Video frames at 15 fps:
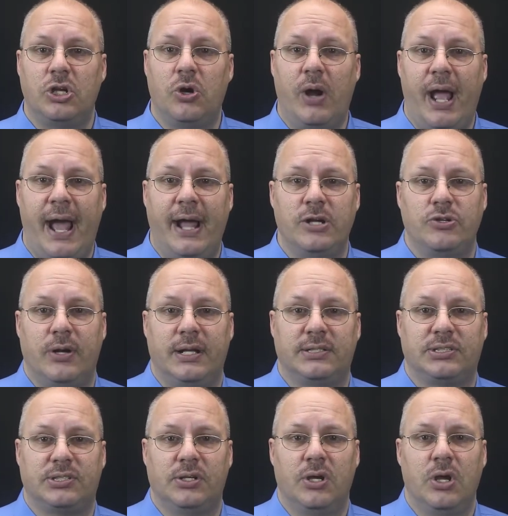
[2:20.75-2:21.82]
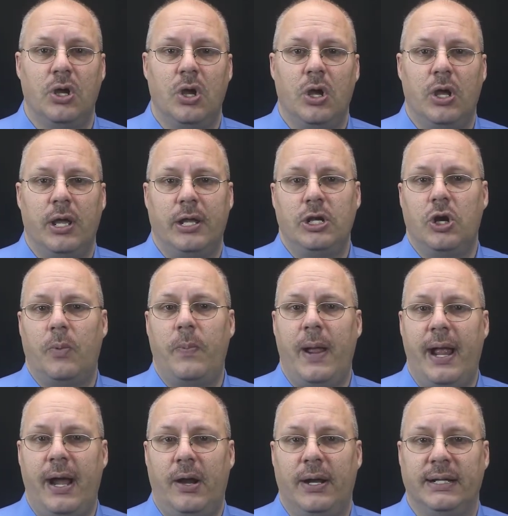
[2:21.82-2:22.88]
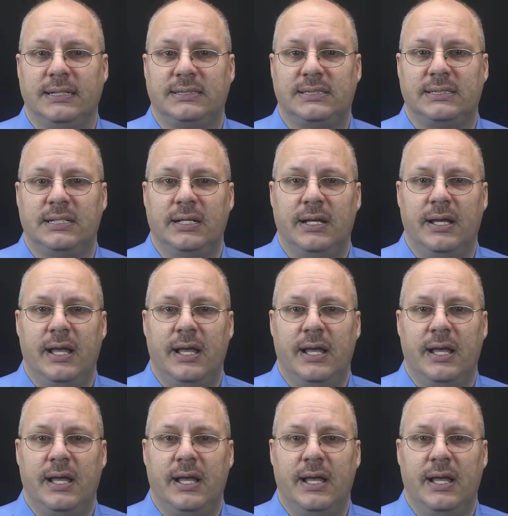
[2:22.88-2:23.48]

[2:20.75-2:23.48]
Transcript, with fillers: your address and your parents.